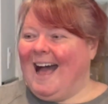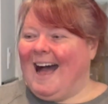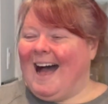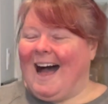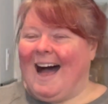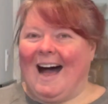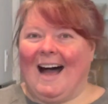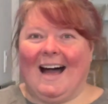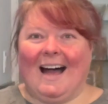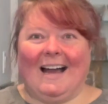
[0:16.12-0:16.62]

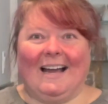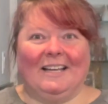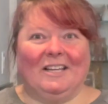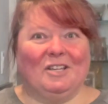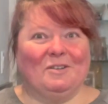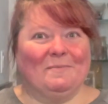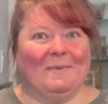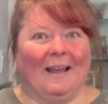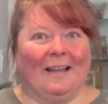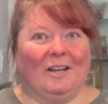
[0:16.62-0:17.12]

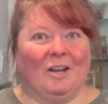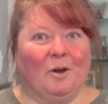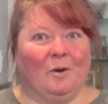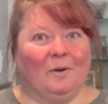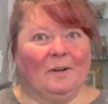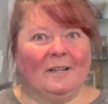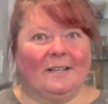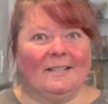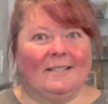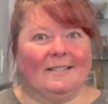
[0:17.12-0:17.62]
You may
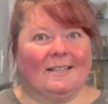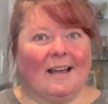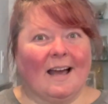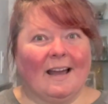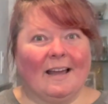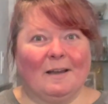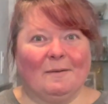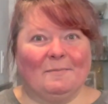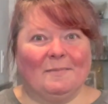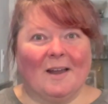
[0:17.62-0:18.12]
notice I
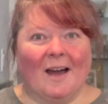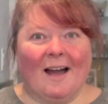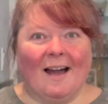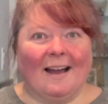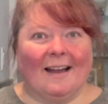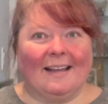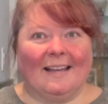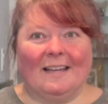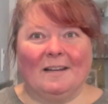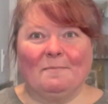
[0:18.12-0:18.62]
am
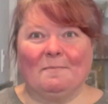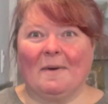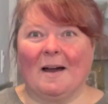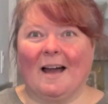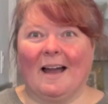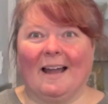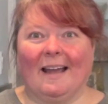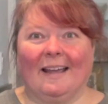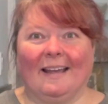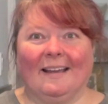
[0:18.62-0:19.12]
not in
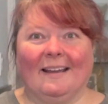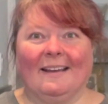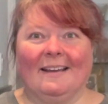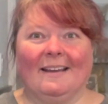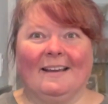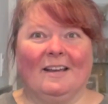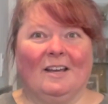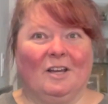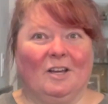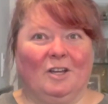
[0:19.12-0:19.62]
my
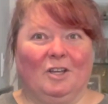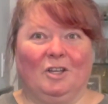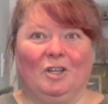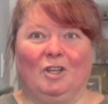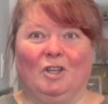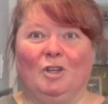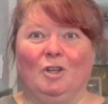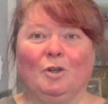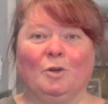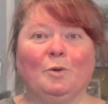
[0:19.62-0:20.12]

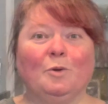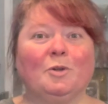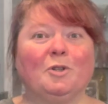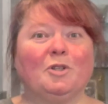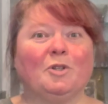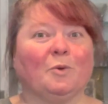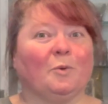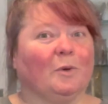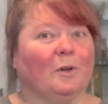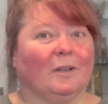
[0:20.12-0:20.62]

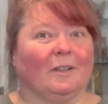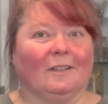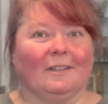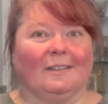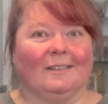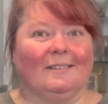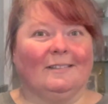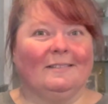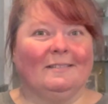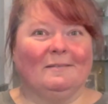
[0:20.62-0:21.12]

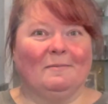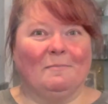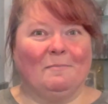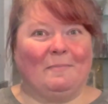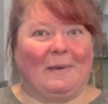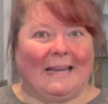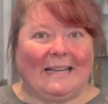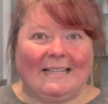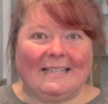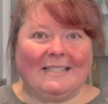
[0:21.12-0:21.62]
usual
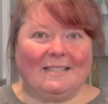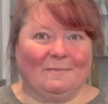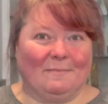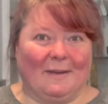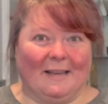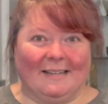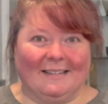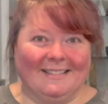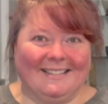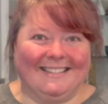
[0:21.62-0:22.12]

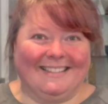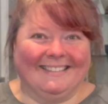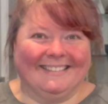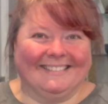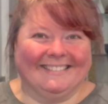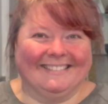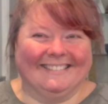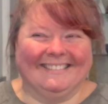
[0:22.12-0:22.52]
basement.